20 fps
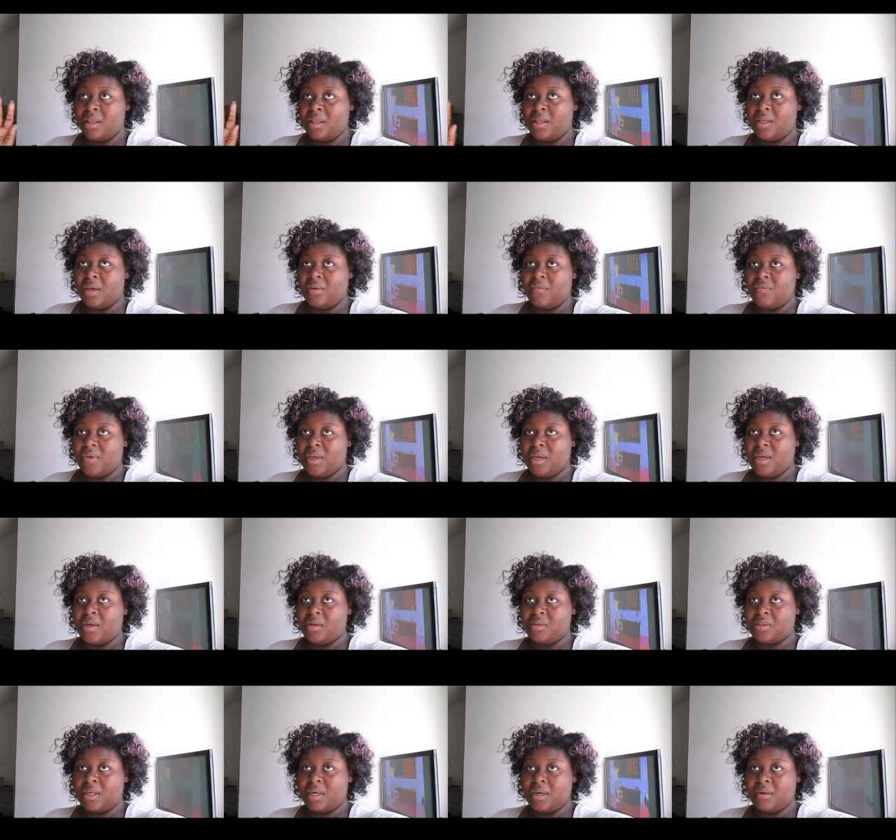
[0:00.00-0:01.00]
their
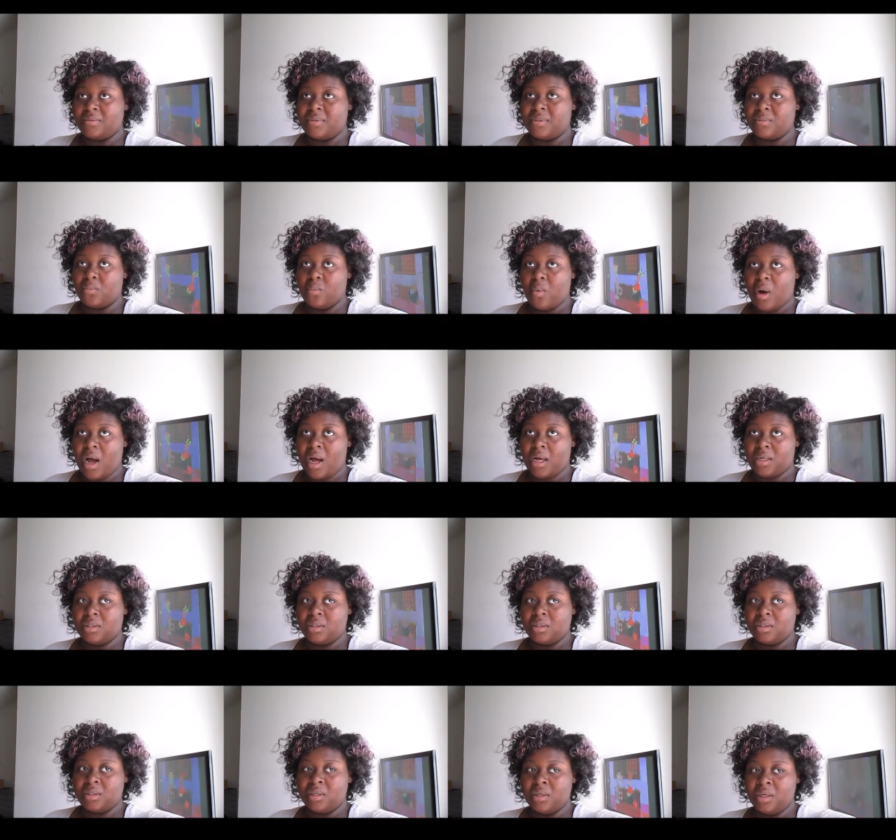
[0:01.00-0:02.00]
videos that I've
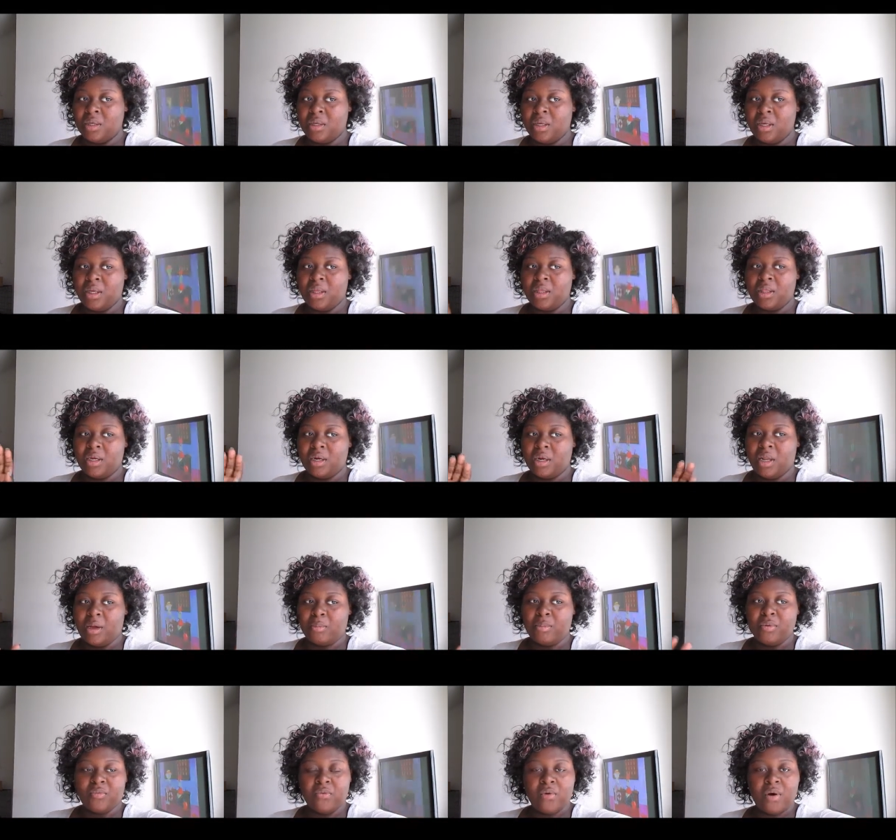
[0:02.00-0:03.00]
watched and their like
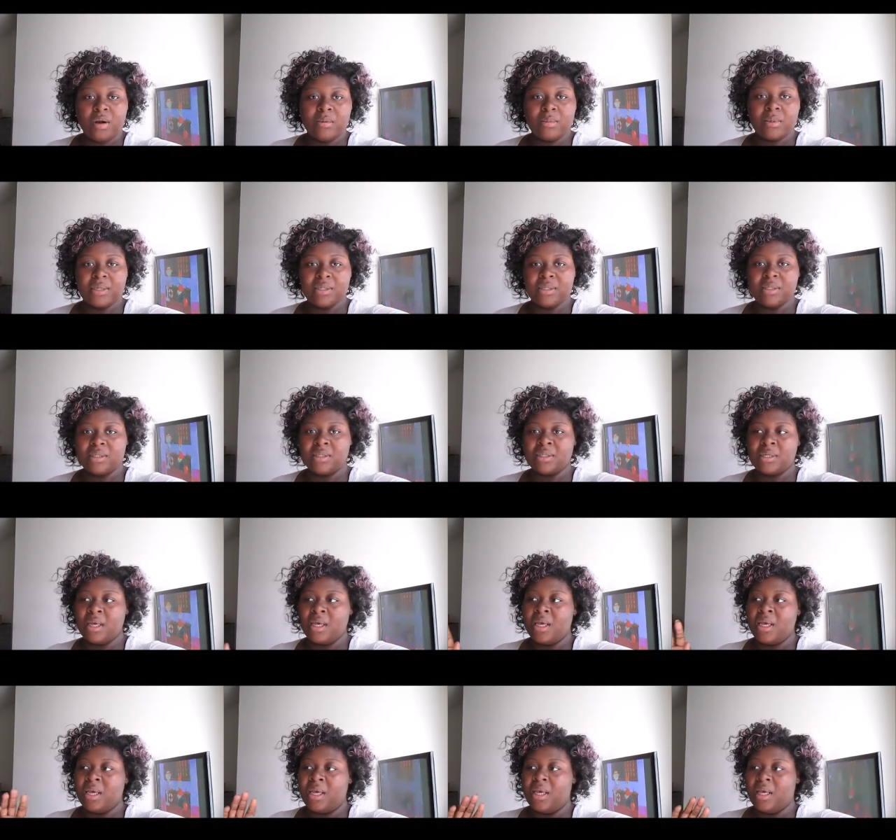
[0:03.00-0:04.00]
performance
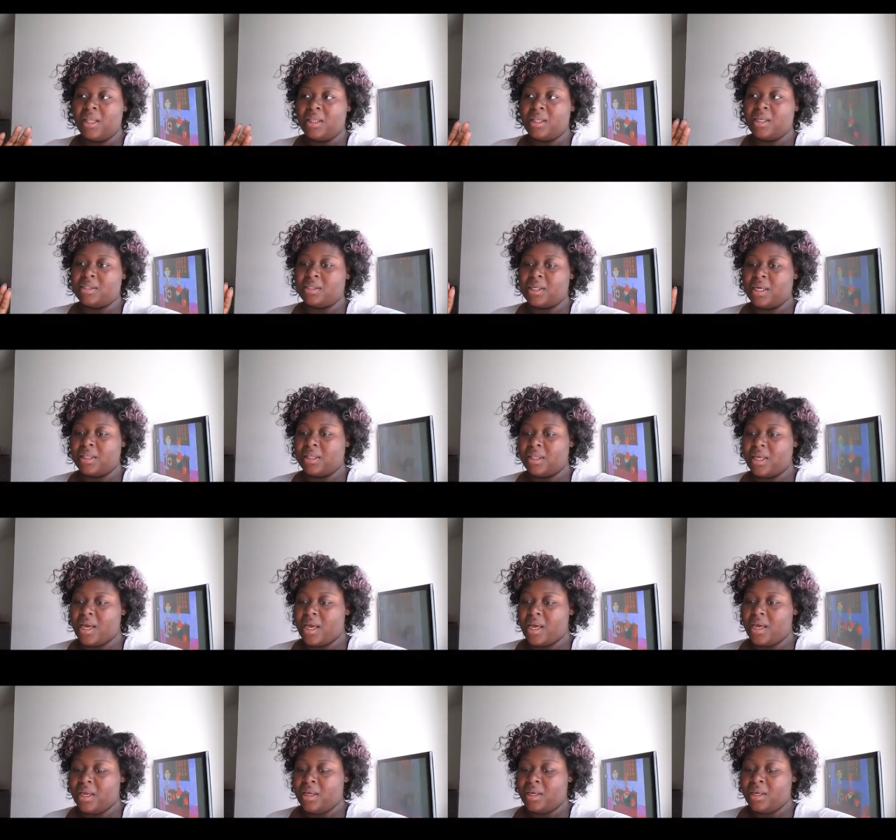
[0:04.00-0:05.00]
and things like
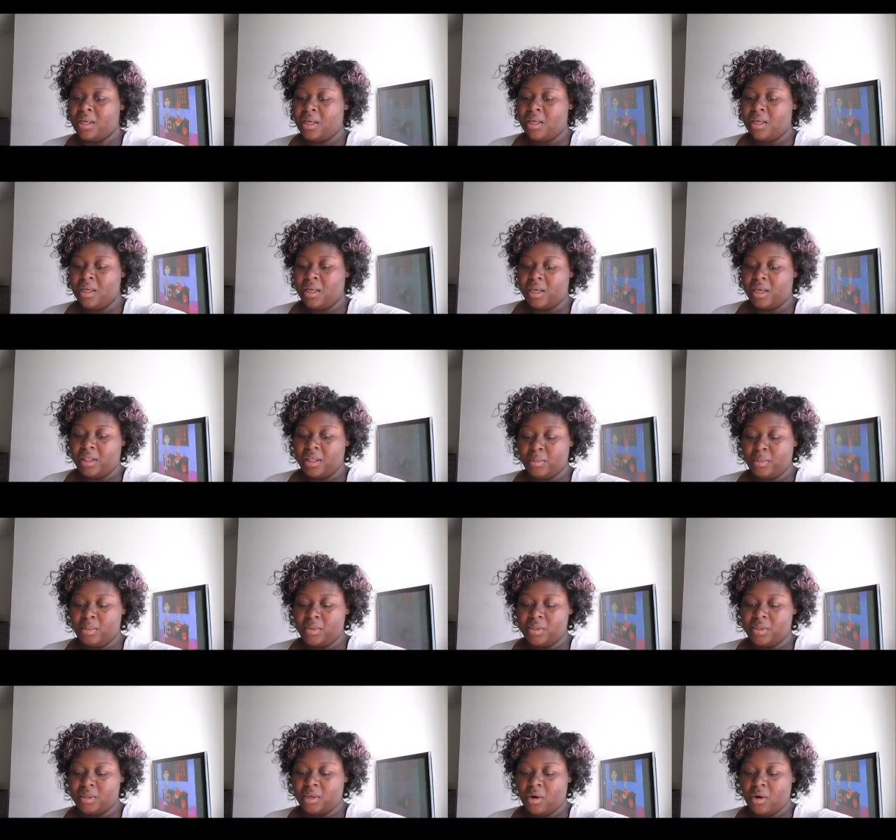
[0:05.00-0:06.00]
that, and their
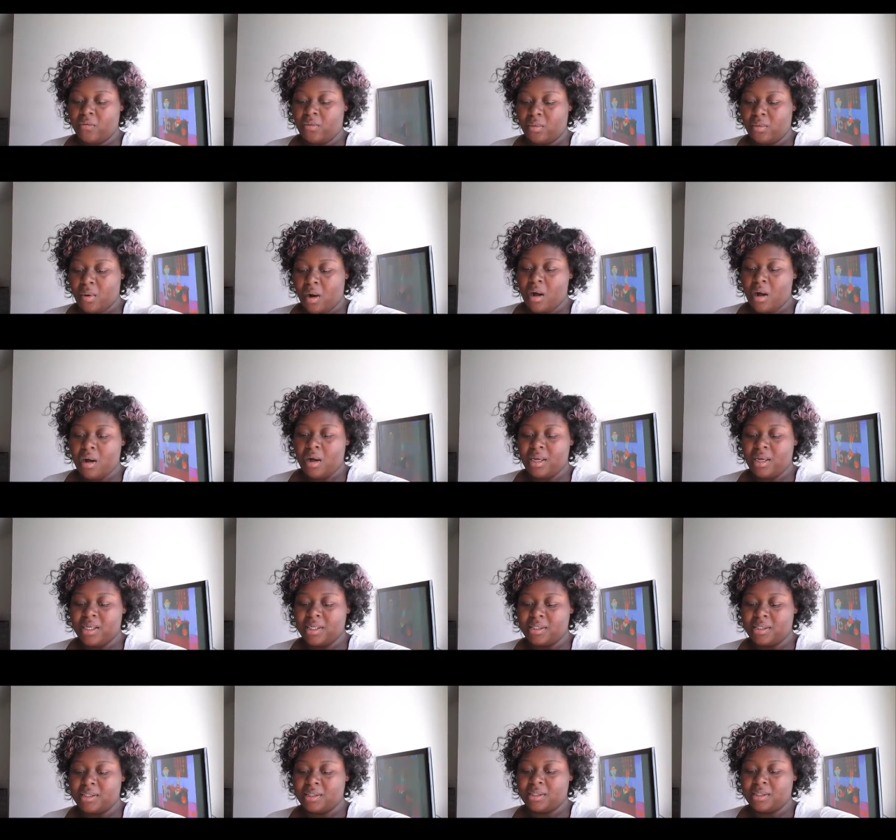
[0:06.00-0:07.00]
music overall
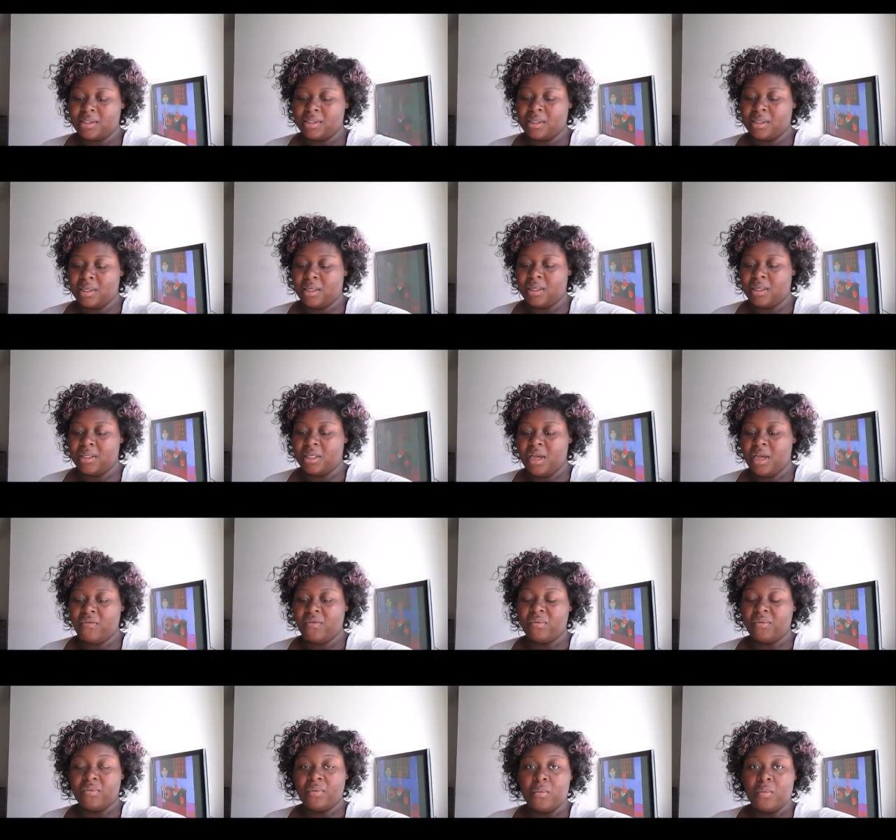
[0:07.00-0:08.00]
is
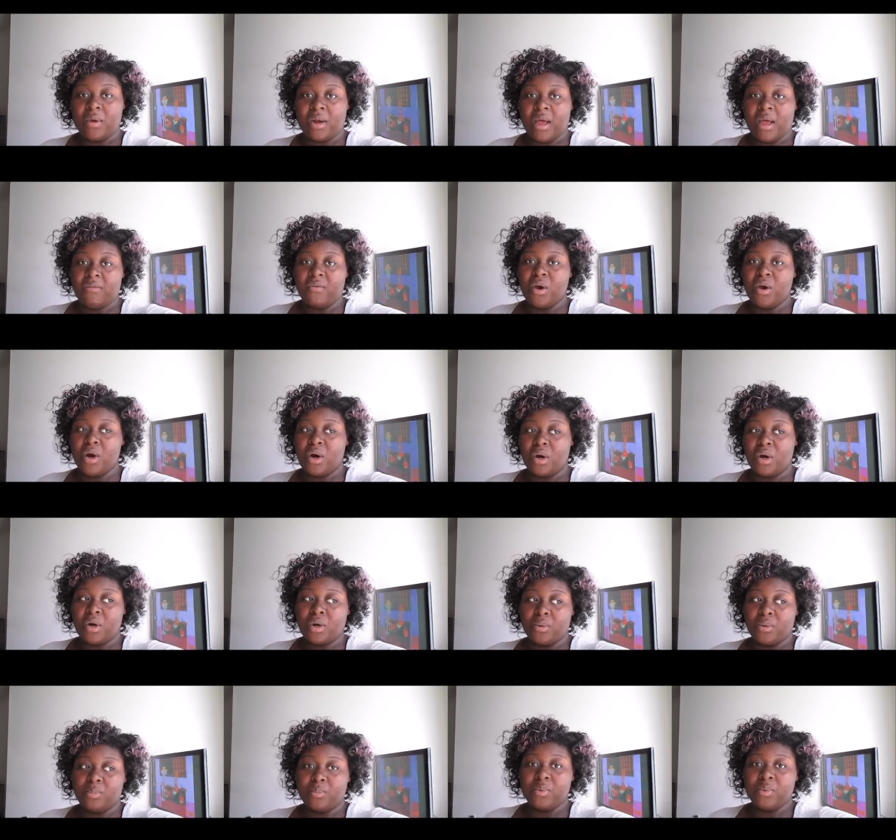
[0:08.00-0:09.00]
different from what I've
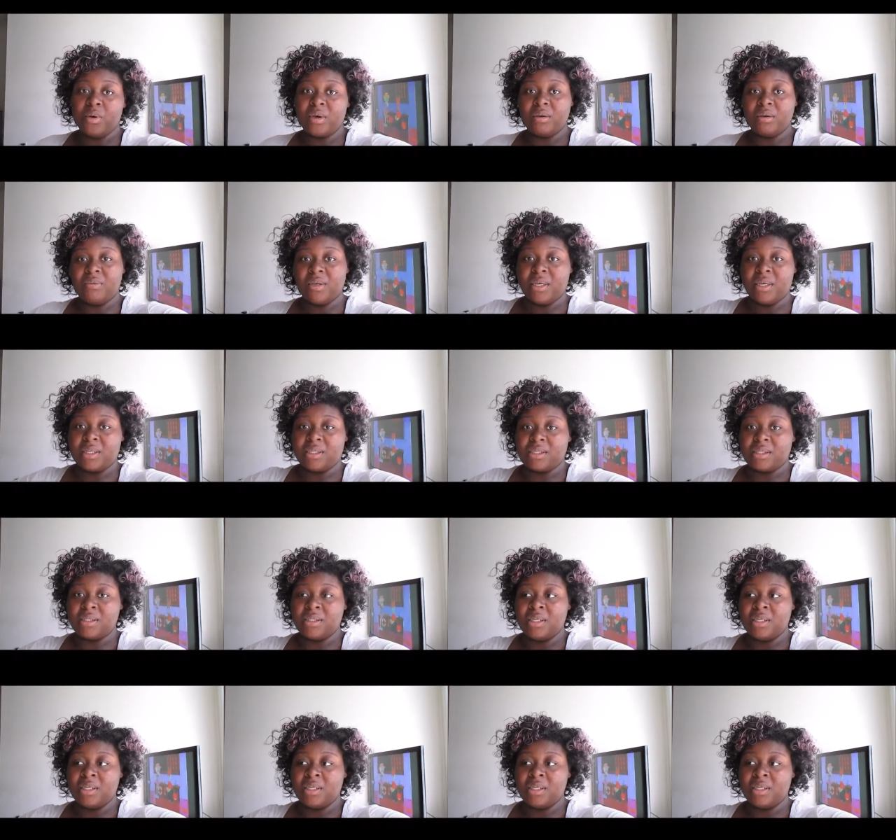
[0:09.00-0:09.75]
heard previous,